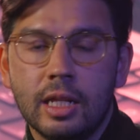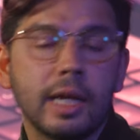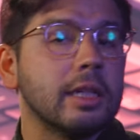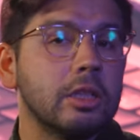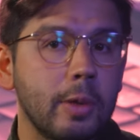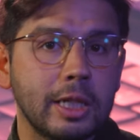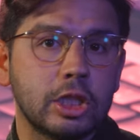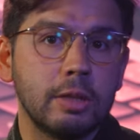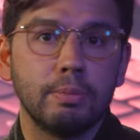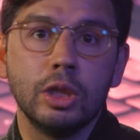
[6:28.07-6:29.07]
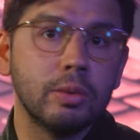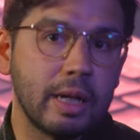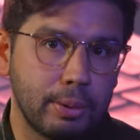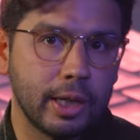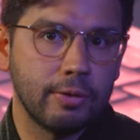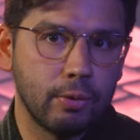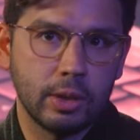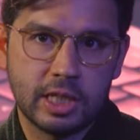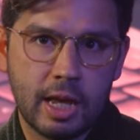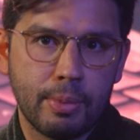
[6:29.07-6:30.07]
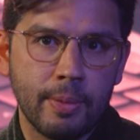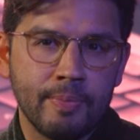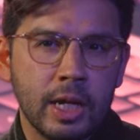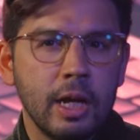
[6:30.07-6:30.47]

like a U H D Blu-ray player, for example.